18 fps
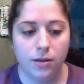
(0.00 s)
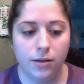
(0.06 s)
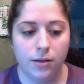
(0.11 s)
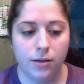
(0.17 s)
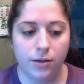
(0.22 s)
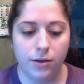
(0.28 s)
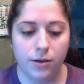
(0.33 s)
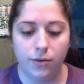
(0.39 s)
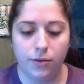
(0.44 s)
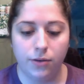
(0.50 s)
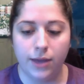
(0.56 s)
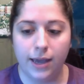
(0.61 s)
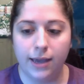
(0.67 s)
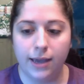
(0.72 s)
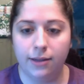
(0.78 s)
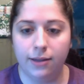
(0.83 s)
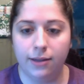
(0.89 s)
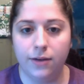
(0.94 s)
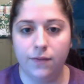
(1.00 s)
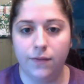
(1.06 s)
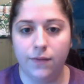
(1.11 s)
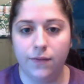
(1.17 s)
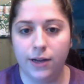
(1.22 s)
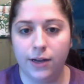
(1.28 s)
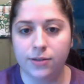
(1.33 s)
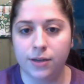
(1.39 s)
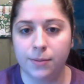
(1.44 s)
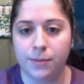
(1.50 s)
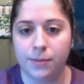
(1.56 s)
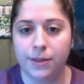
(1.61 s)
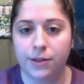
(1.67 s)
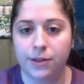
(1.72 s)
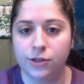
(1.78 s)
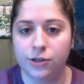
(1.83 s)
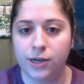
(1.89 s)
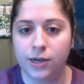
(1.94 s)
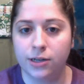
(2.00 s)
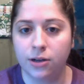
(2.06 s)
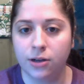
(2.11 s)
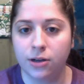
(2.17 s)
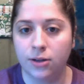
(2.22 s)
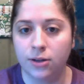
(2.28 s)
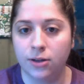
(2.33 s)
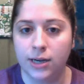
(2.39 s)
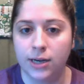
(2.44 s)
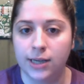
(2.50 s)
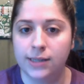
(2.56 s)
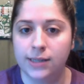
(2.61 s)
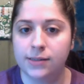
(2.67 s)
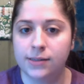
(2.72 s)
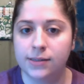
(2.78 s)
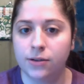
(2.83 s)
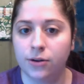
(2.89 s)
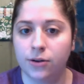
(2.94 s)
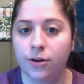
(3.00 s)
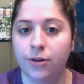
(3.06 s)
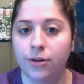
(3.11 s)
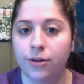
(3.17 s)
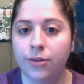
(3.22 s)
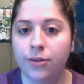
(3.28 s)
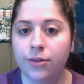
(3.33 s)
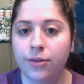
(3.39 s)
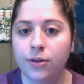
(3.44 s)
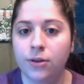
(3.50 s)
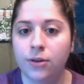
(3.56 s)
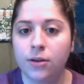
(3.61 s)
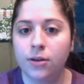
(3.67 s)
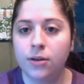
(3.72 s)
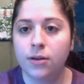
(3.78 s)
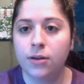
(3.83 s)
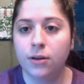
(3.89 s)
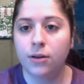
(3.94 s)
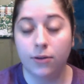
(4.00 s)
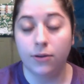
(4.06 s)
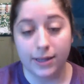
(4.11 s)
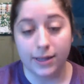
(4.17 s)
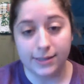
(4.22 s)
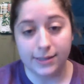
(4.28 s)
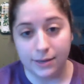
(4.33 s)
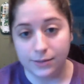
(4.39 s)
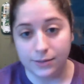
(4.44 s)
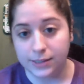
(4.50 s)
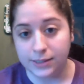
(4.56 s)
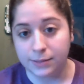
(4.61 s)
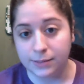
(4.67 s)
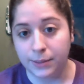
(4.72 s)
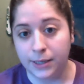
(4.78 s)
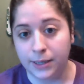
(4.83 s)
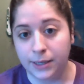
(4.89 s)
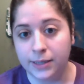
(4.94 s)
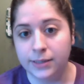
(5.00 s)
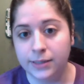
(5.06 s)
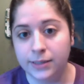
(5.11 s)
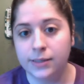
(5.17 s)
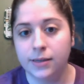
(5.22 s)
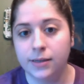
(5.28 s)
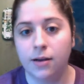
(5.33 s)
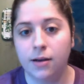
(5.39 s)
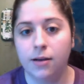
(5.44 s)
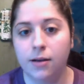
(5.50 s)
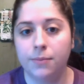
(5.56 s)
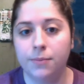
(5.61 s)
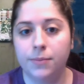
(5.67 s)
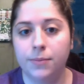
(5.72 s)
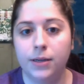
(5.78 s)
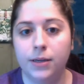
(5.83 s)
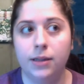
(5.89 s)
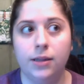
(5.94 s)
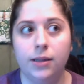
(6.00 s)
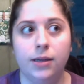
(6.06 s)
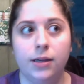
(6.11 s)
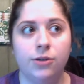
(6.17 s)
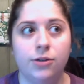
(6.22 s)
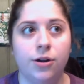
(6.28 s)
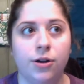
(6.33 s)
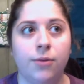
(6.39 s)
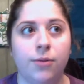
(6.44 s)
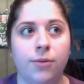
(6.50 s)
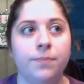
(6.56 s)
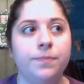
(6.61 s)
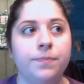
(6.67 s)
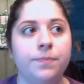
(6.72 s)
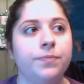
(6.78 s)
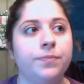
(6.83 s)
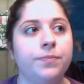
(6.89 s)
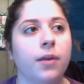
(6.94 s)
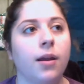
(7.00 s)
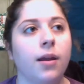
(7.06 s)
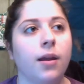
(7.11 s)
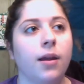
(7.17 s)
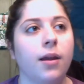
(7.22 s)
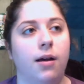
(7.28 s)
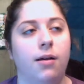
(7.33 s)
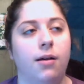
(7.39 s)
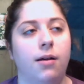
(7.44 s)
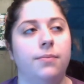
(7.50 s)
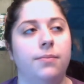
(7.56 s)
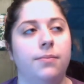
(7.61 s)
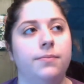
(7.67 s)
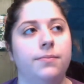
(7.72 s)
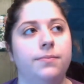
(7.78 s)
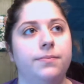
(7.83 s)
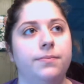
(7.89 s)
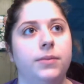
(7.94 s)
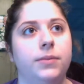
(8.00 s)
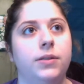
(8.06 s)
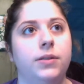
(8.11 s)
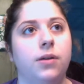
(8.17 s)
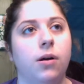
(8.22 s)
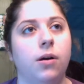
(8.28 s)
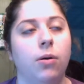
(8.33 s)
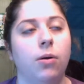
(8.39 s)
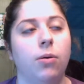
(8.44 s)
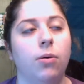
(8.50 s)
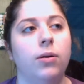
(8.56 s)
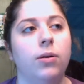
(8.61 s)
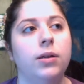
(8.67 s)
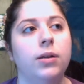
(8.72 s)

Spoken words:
the alien invaders come in, they're trying to colonize Earth, or that's how it's explained in the intro. So,